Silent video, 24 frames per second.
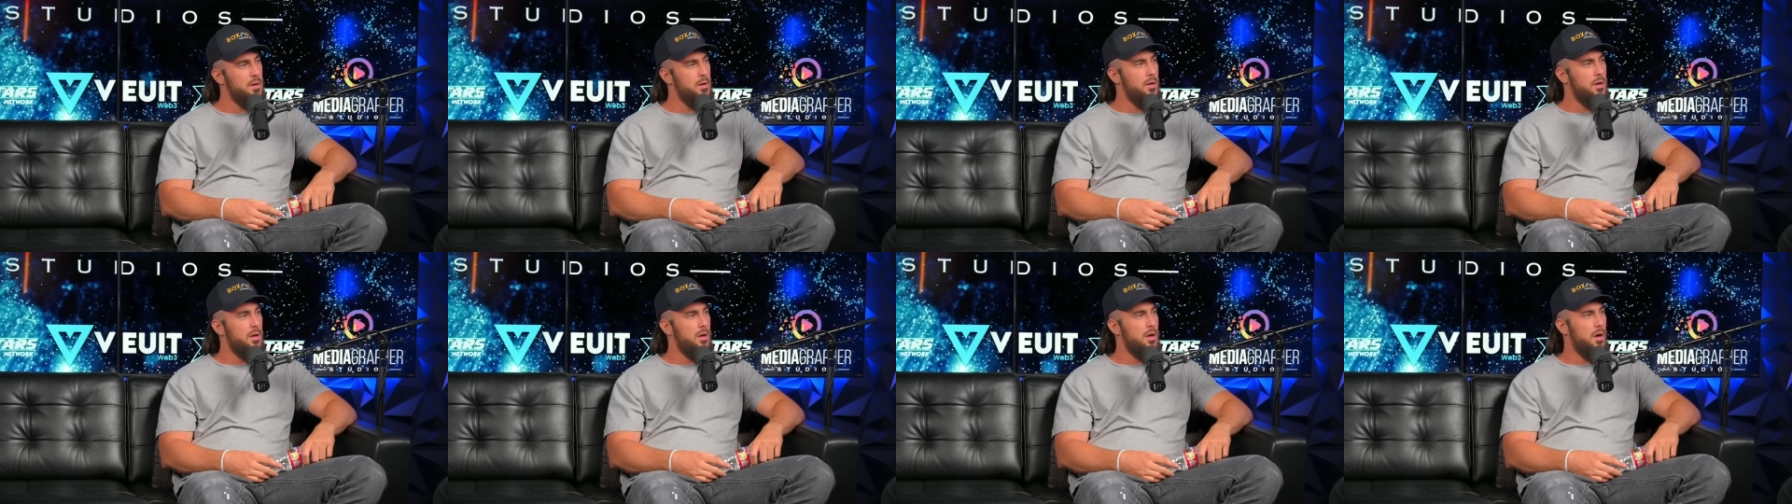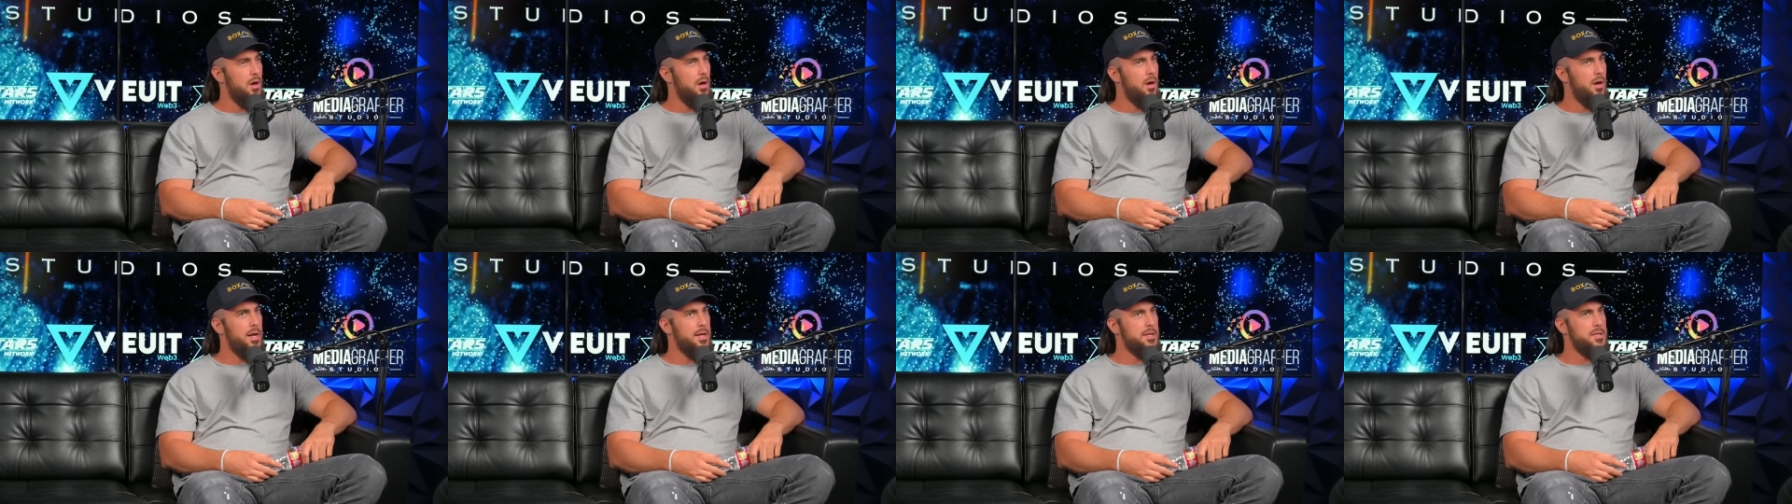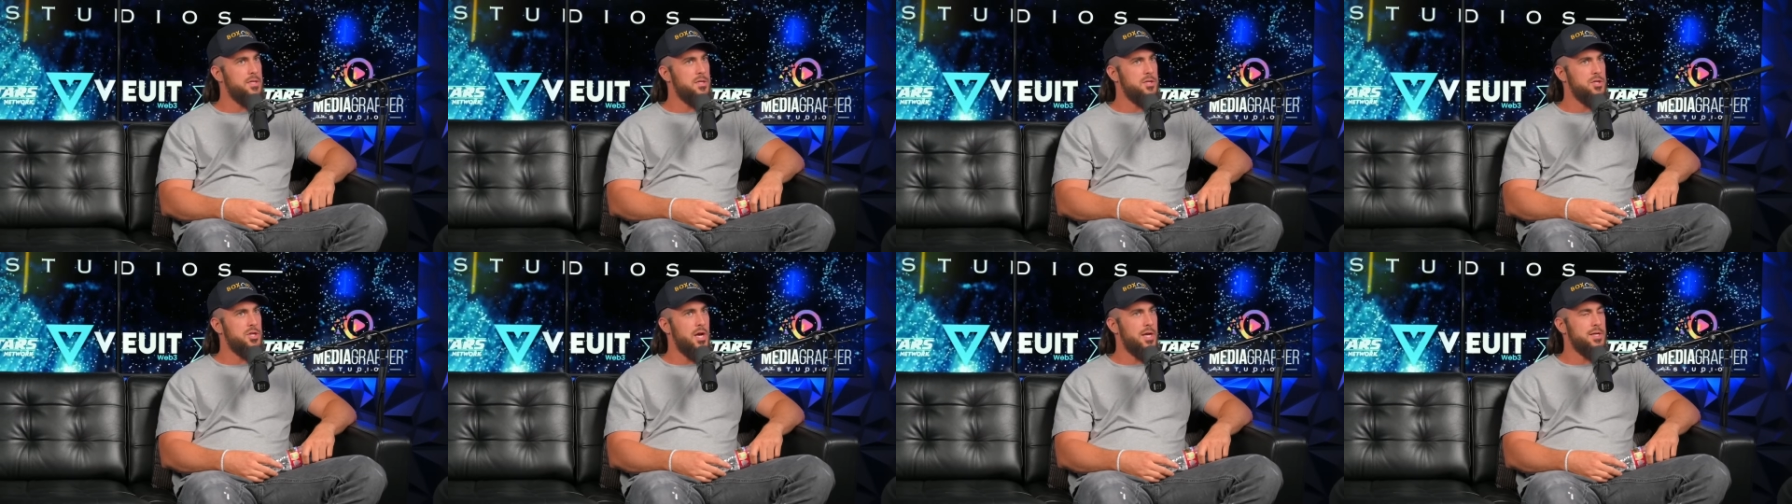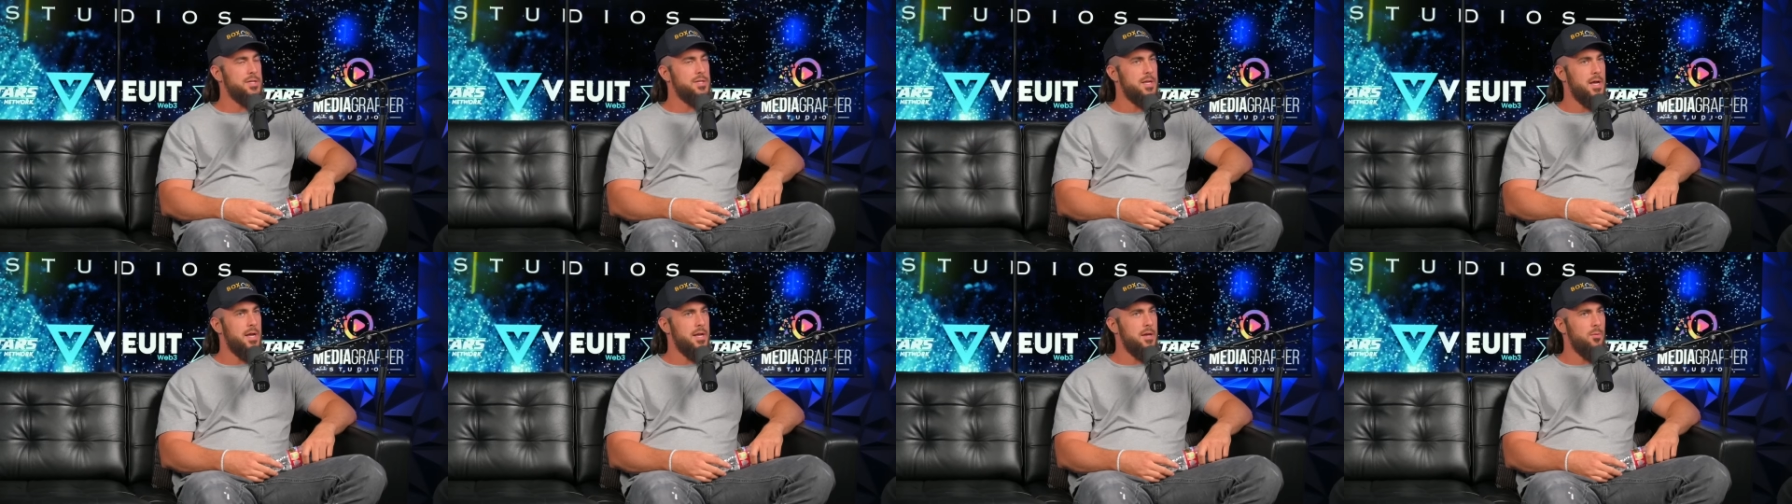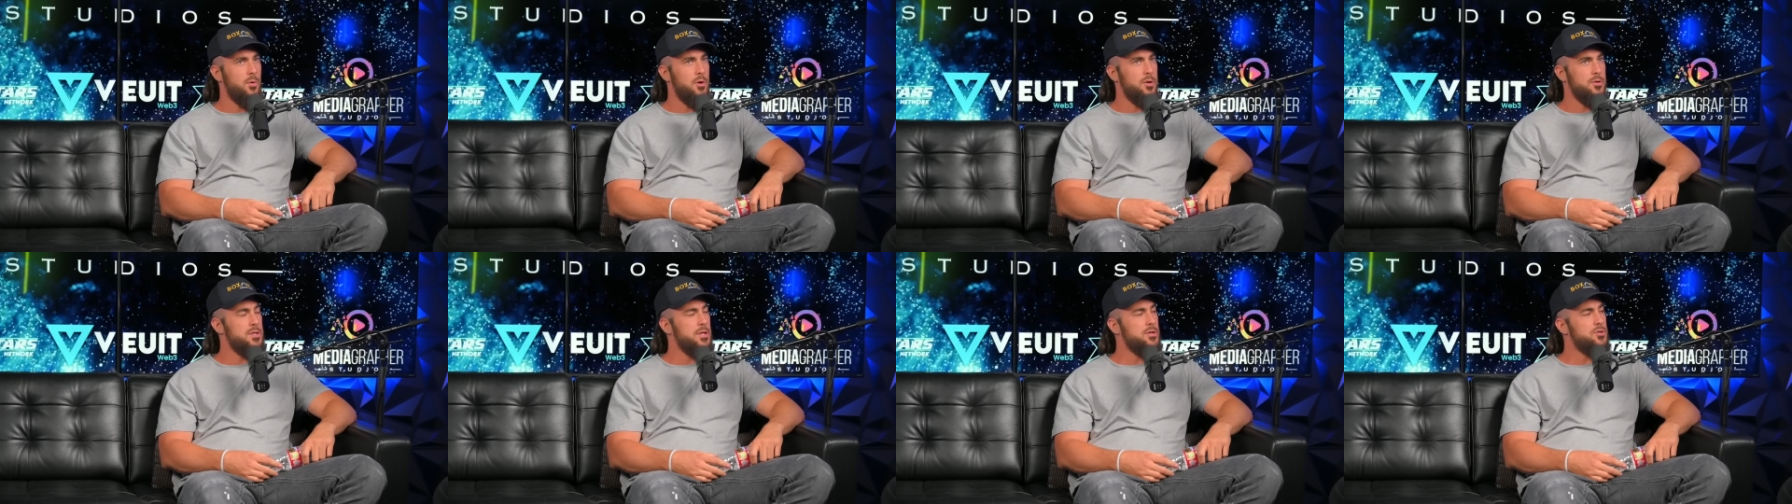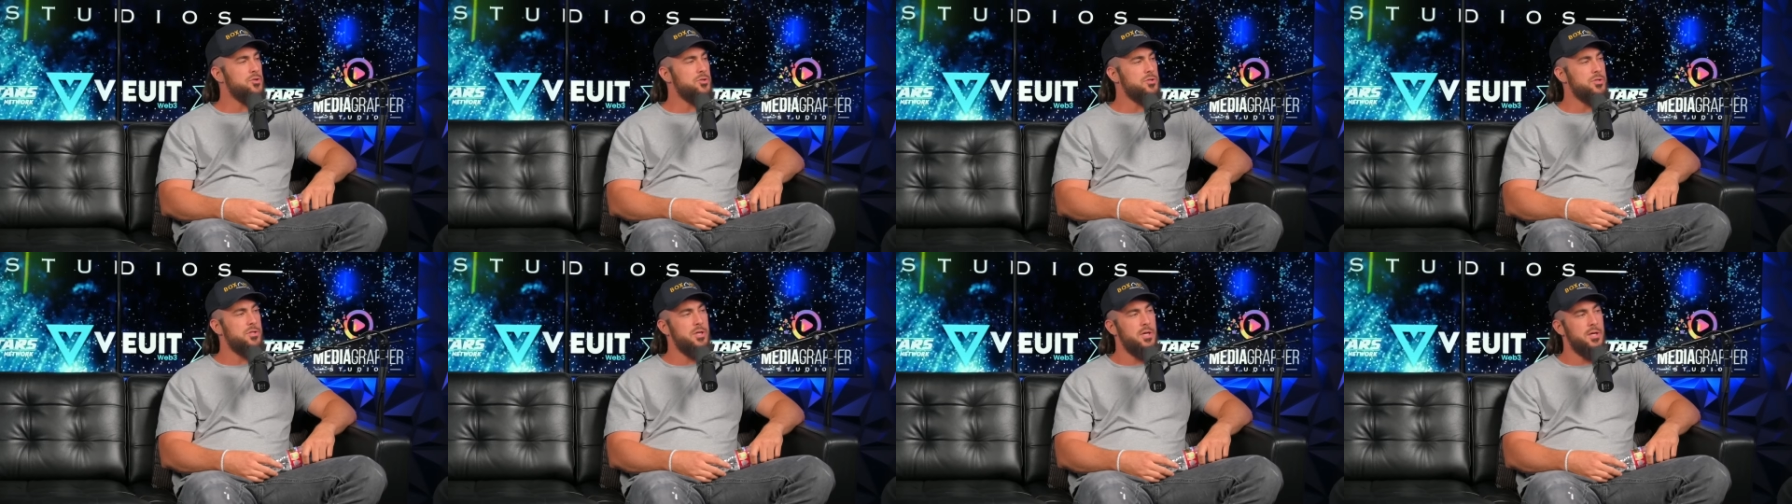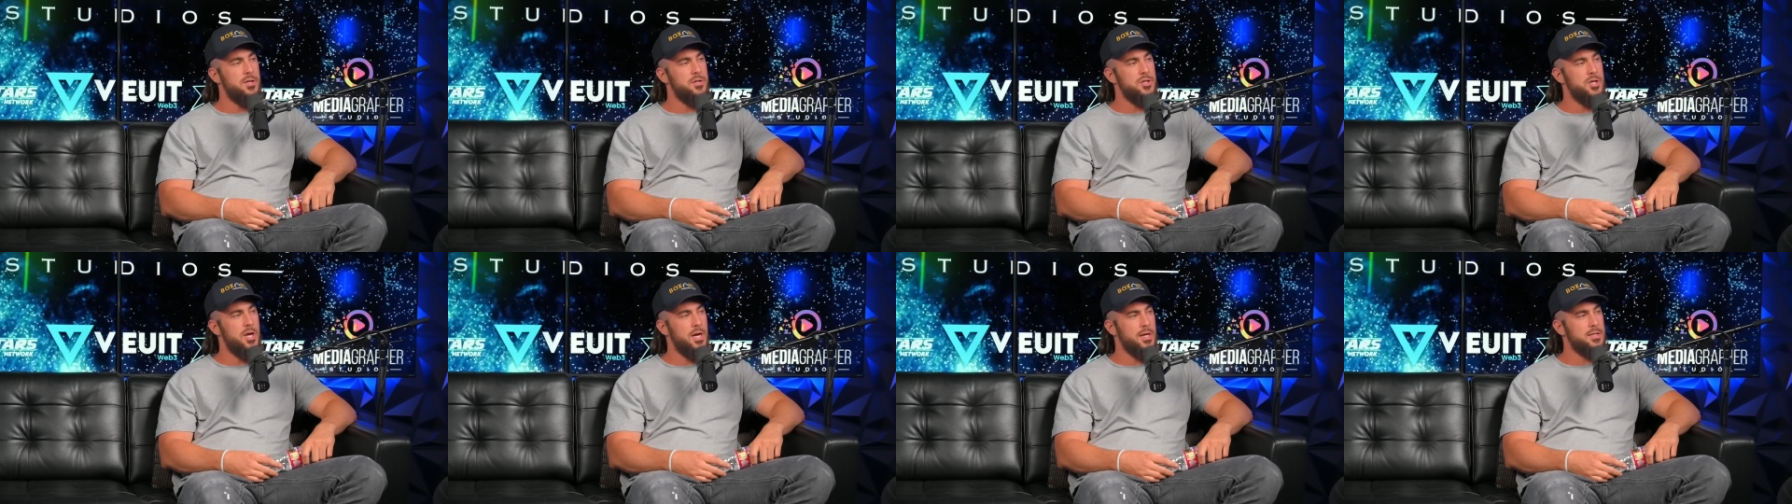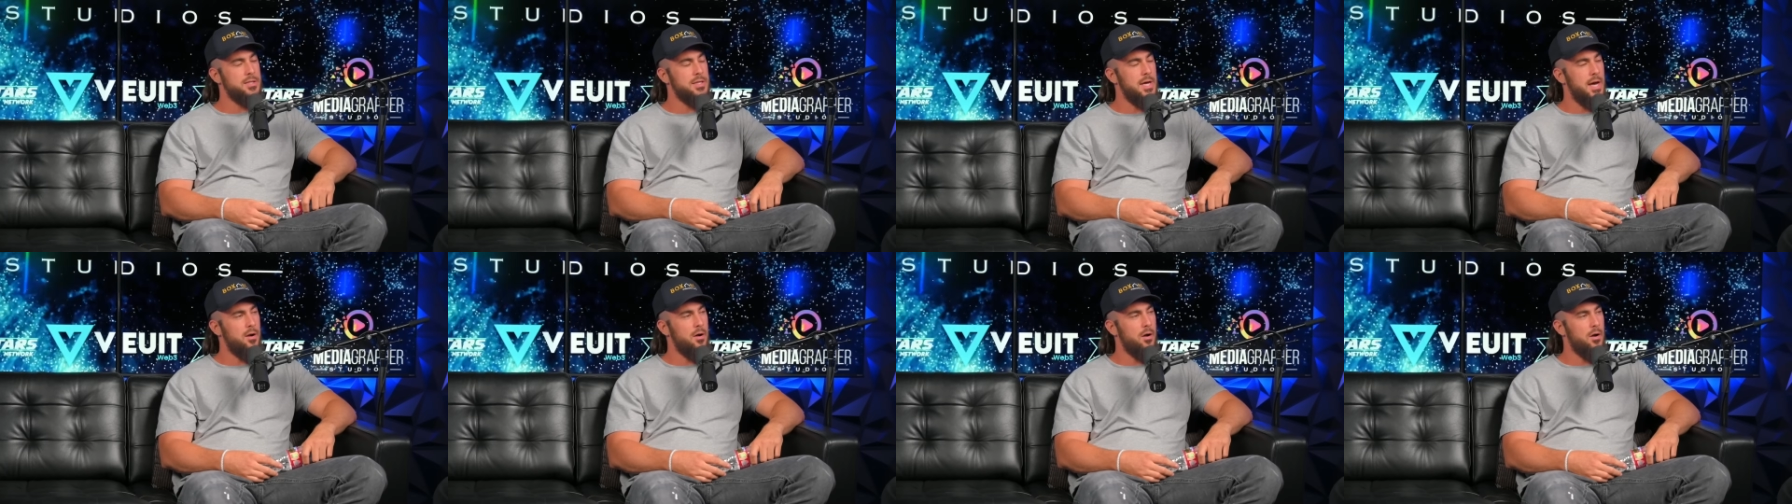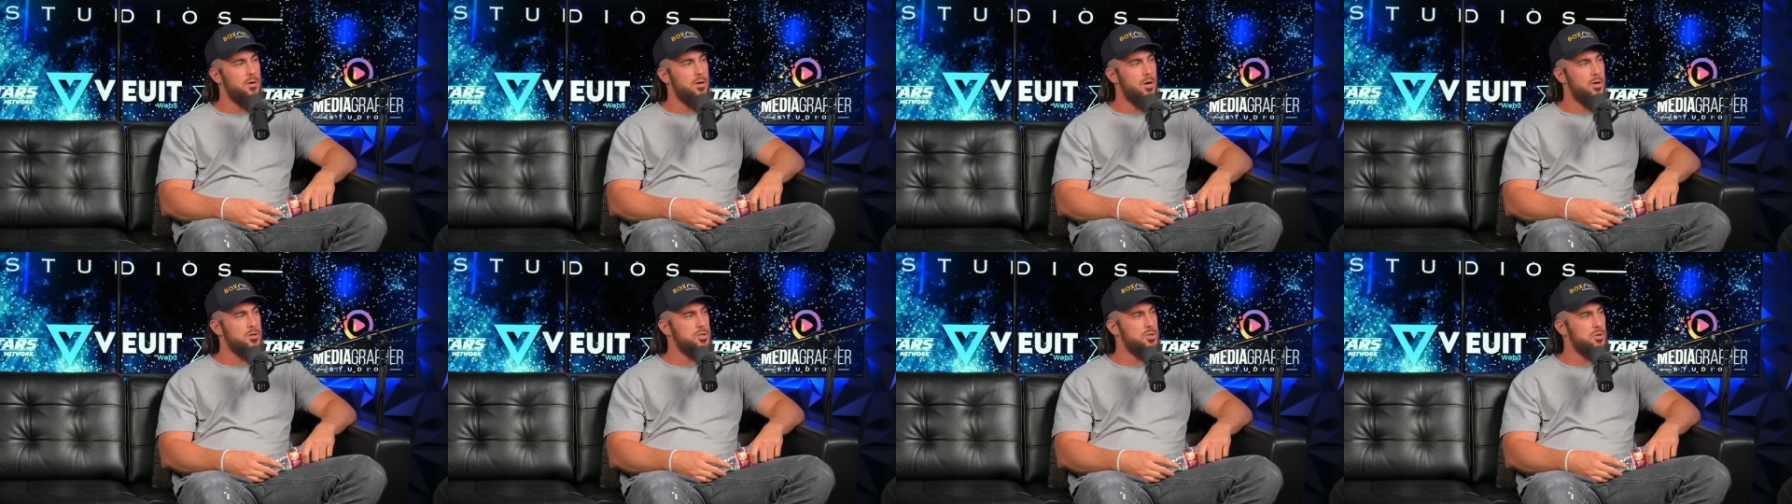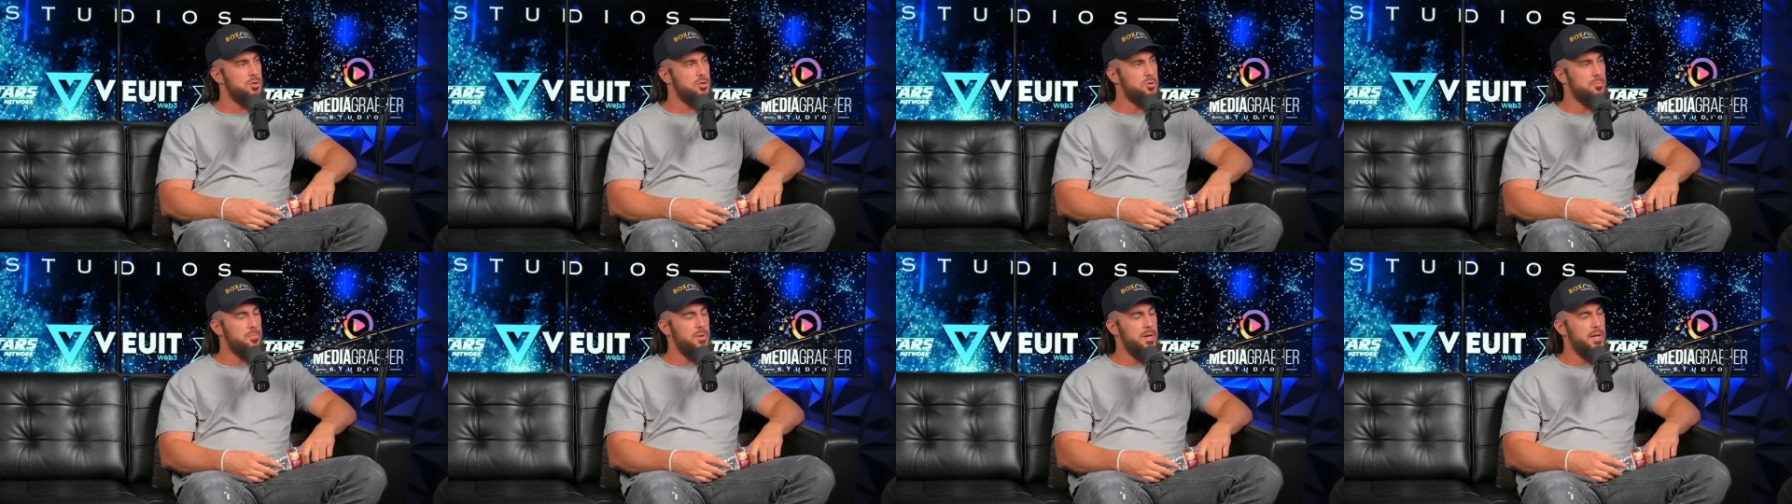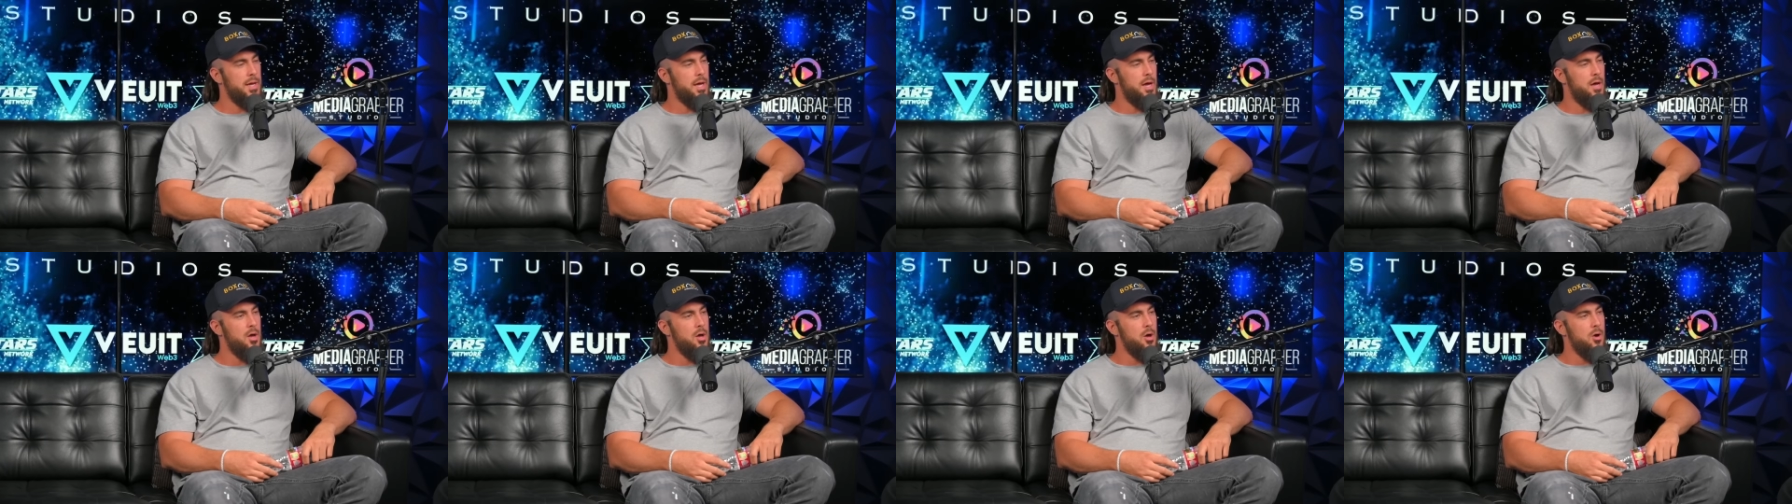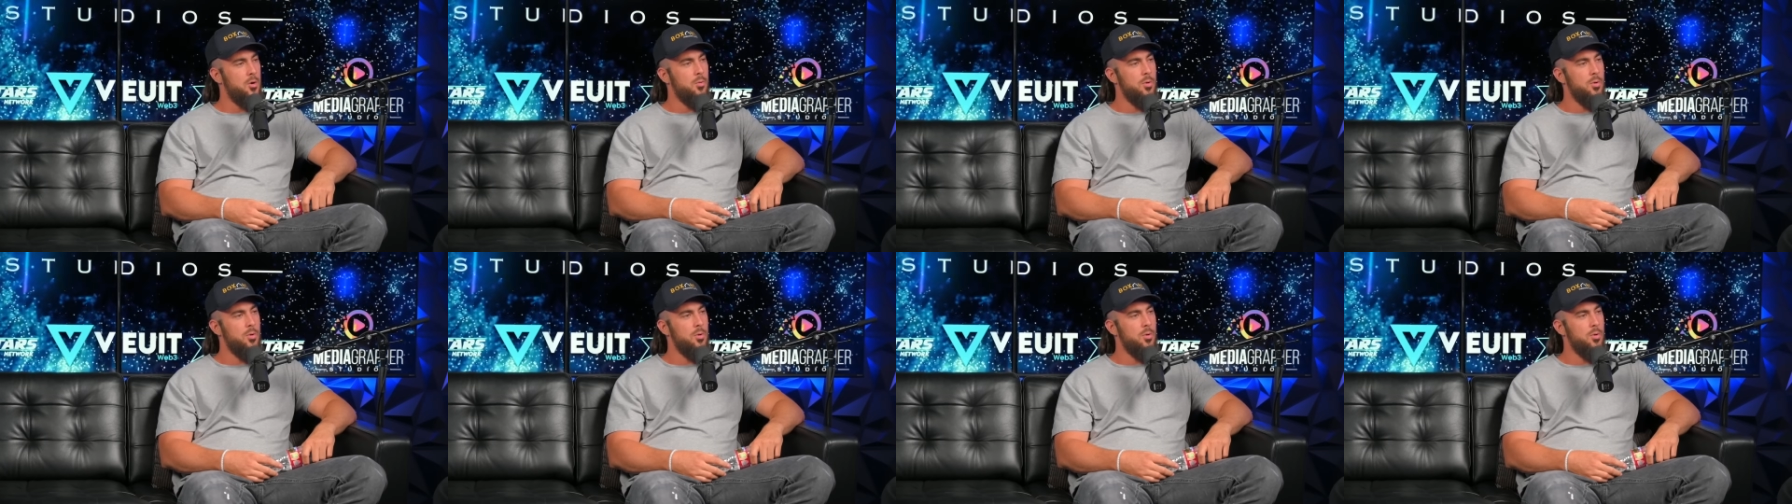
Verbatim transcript: Mm-hmm. Uh, and I'd suggest anyone who's interested checks out our, our social media.